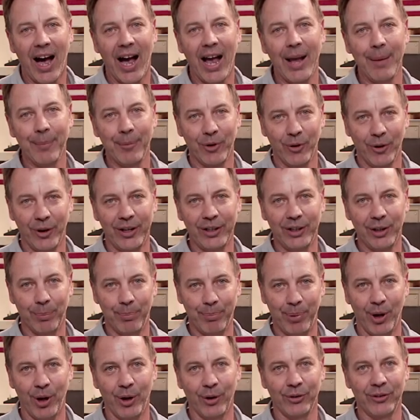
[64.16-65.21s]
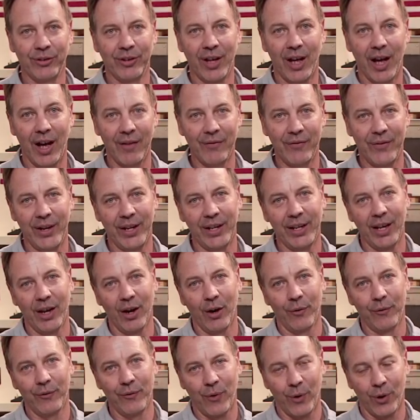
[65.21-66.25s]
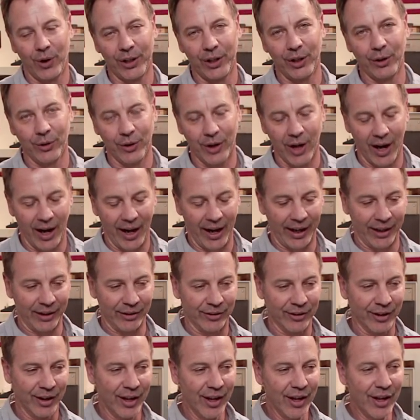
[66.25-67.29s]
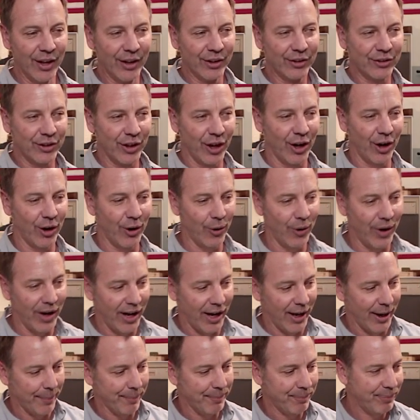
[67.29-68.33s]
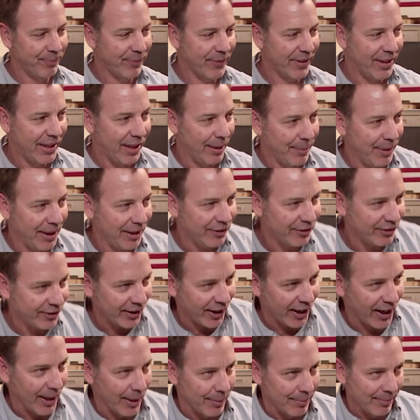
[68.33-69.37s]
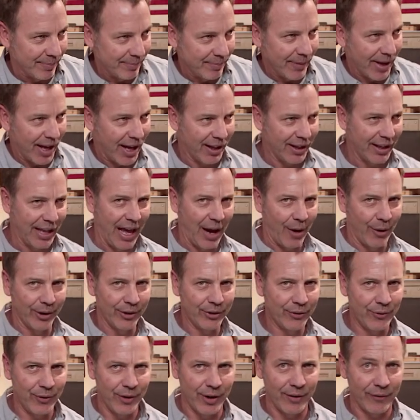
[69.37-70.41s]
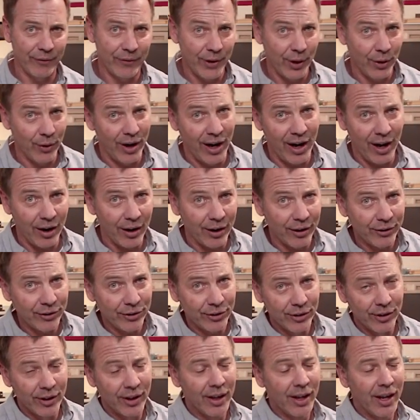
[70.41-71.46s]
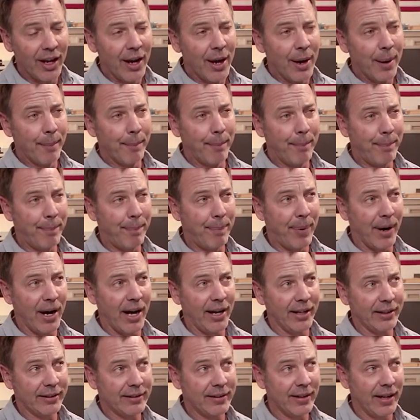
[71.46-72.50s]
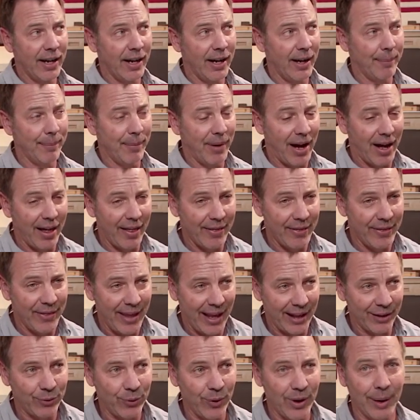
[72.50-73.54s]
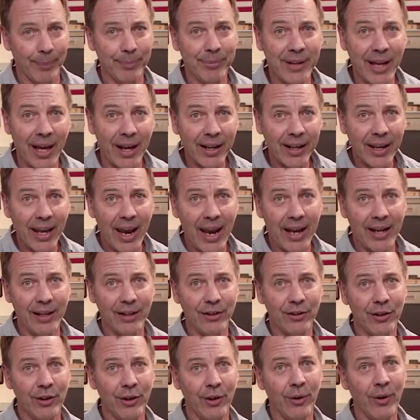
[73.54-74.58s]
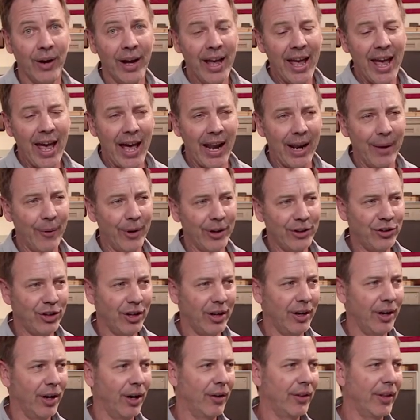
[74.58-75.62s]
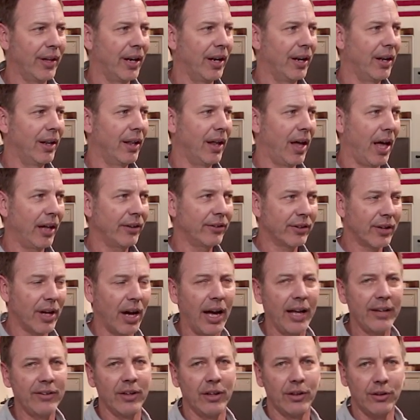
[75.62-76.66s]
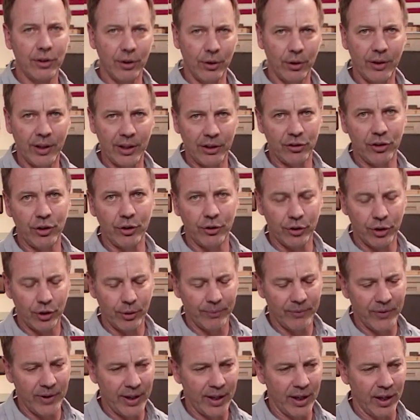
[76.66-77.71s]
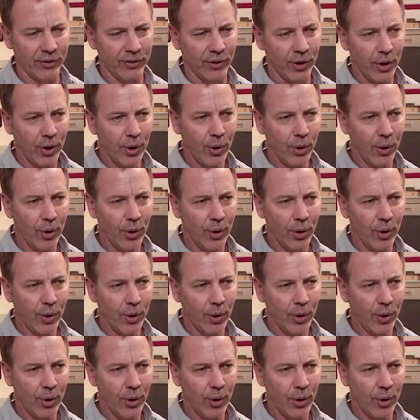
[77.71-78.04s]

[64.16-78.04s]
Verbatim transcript: I am going to post a video for you guys. So um, give me some allowance for a few errors. But um, that's what I'm dedicating to. And I want you to know that us guys that do these YouTube videos,